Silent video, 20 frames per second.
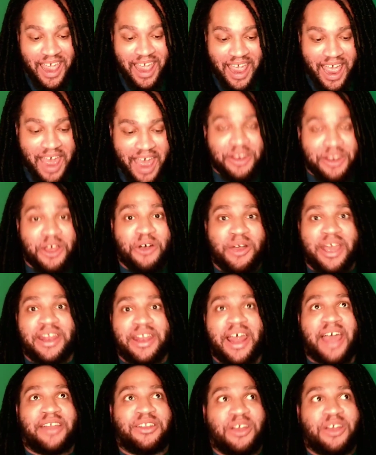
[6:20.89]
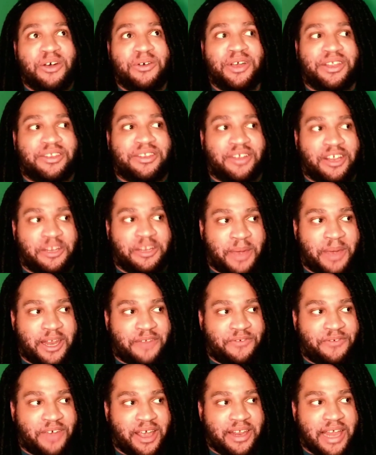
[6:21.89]
I know, and I know it's on
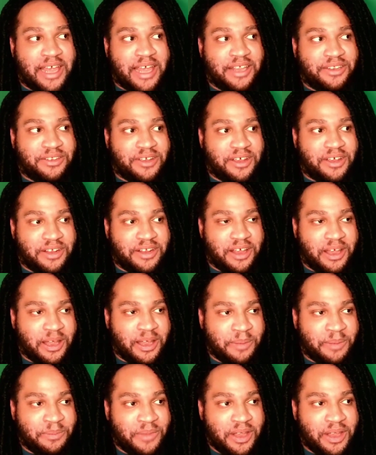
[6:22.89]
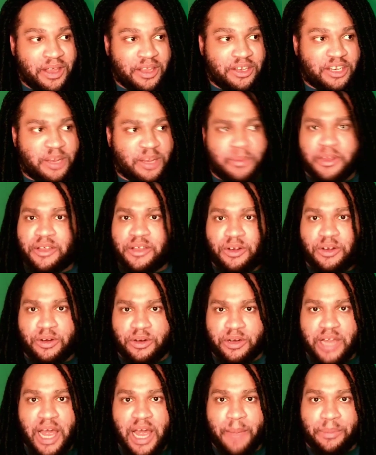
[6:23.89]
Spotify. That it's on um some of
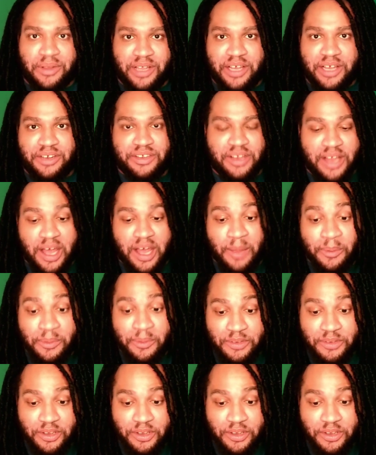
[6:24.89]
her compilation albums.